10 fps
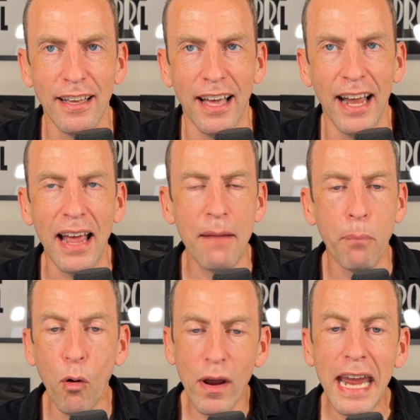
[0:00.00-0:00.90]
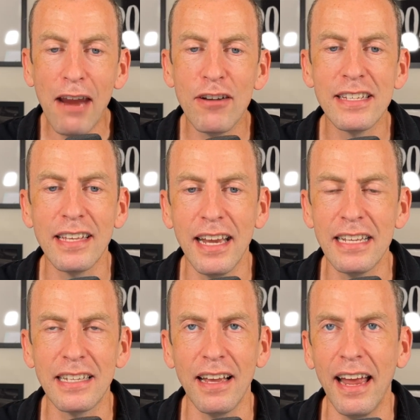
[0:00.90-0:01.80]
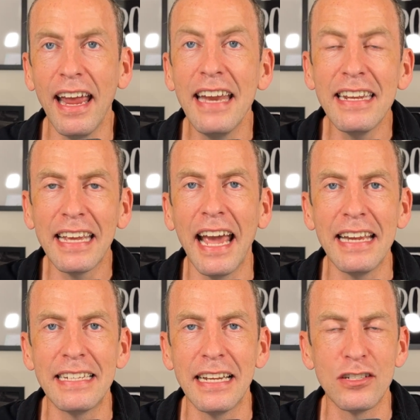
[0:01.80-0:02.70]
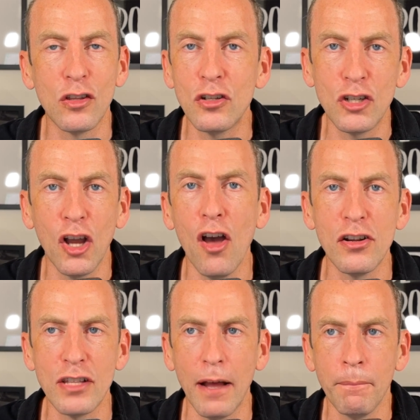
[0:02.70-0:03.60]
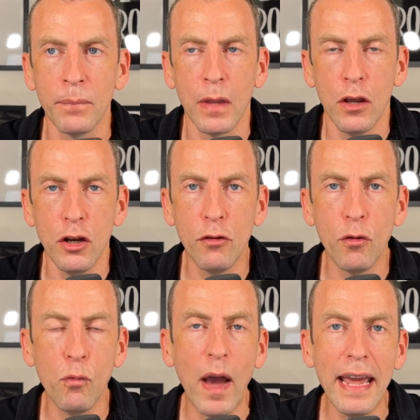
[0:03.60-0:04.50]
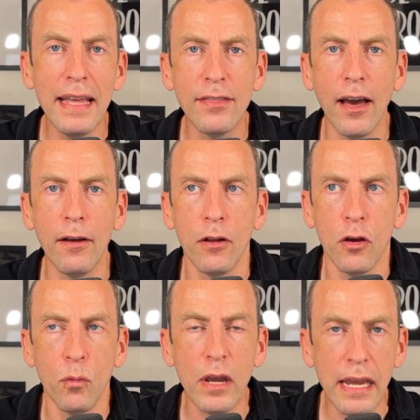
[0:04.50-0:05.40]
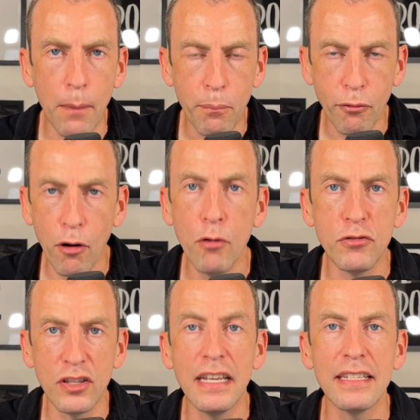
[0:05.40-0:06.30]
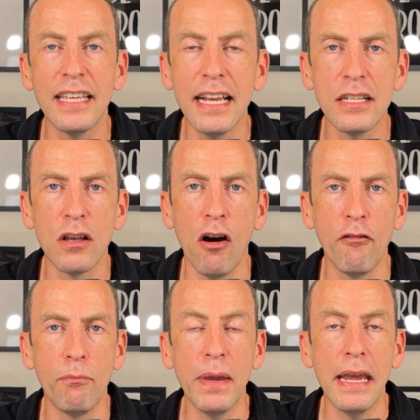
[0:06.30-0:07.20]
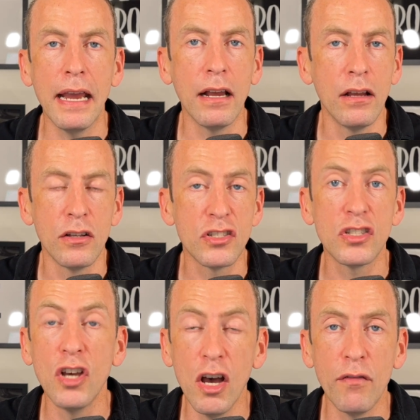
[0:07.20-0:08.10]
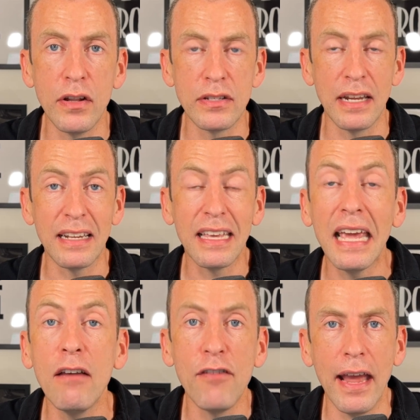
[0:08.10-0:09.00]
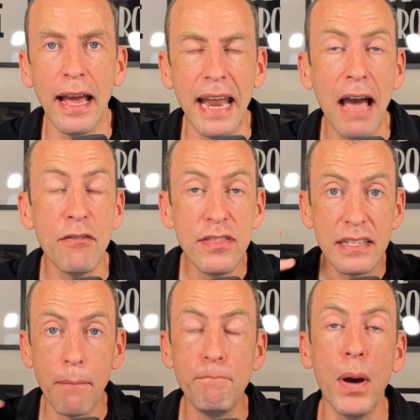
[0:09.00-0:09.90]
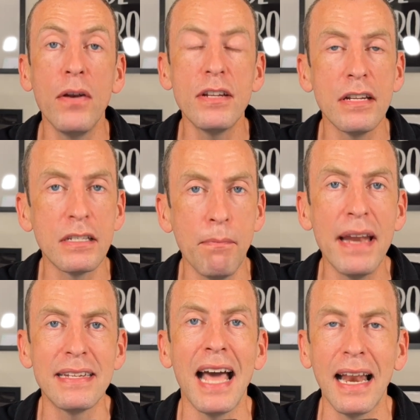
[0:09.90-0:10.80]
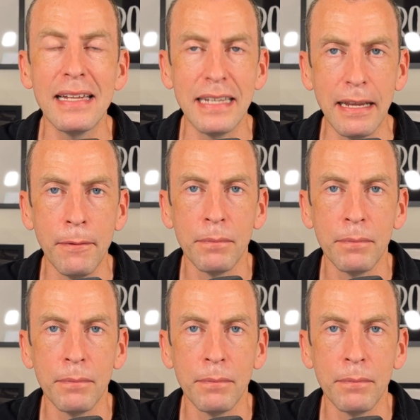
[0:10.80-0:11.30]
And and Paul here is is indicating to the church that you know the way that we approach these things of being servants and giving and having this abundance mentality